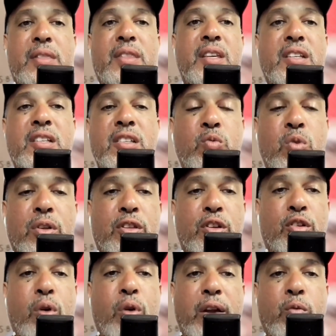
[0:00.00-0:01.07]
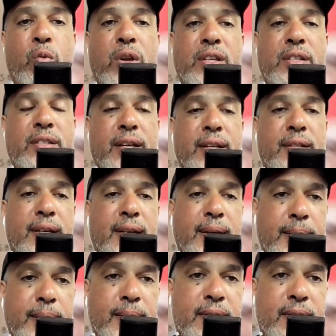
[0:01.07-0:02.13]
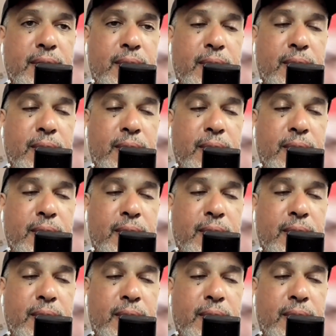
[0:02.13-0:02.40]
This is what the Great Reset is.